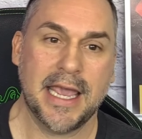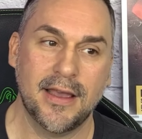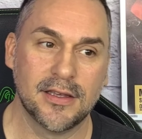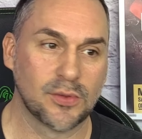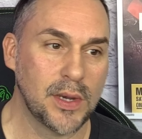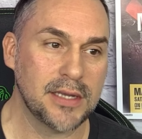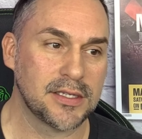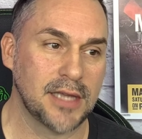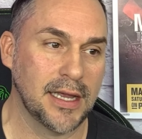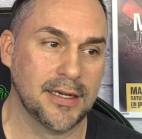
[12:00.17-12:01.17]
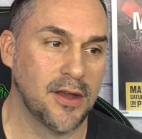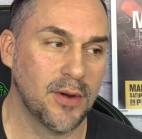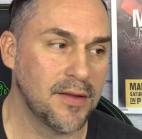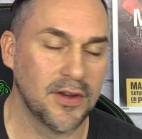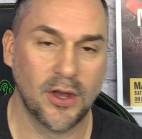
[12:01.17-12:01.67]
not his. We
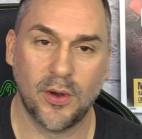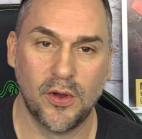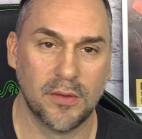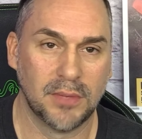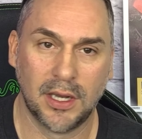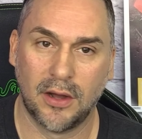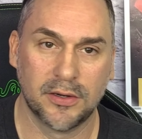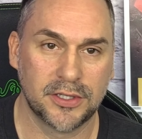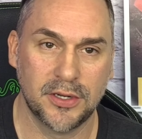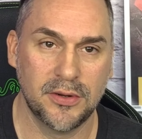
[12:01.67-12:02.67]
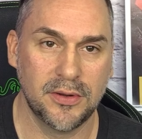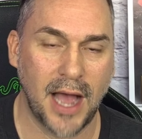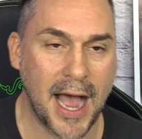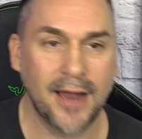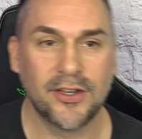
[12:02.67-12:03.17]
don't even know who it belonged
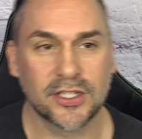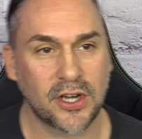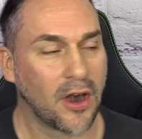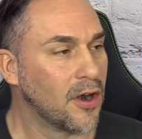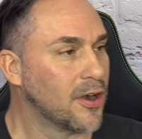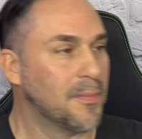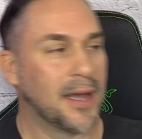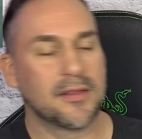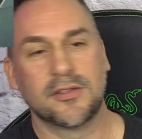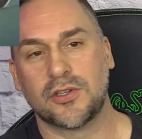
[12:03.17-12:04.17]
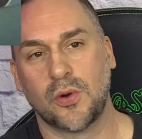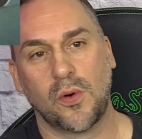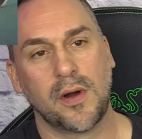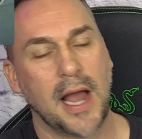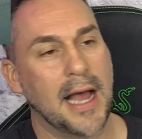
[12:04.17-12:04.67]
to. I just heard about the
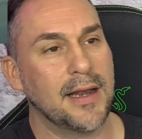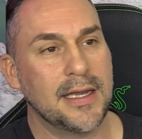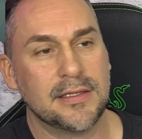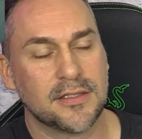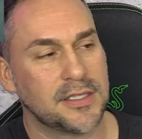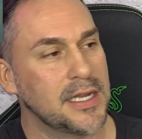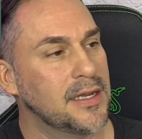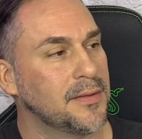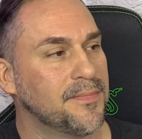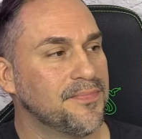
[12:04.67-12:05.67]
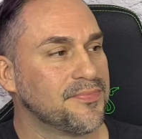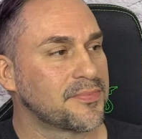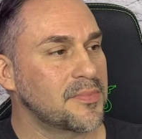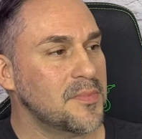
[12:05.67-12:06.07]
story. I didn't see it.